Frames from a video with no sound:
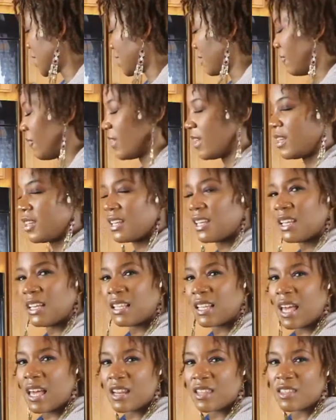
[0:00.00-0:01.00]
of cooking a
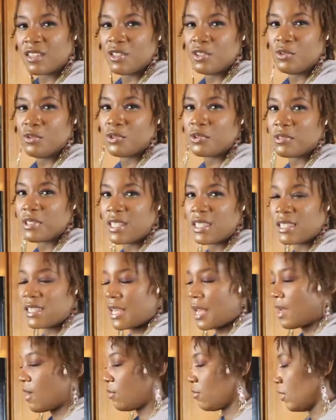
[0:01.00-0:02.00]
lot of the nutrients
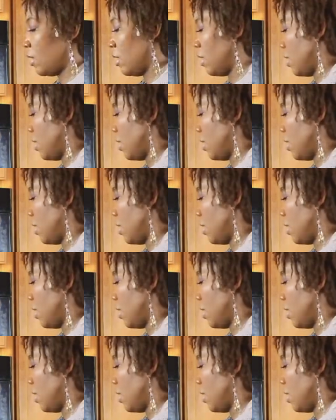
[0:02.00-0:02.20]
out.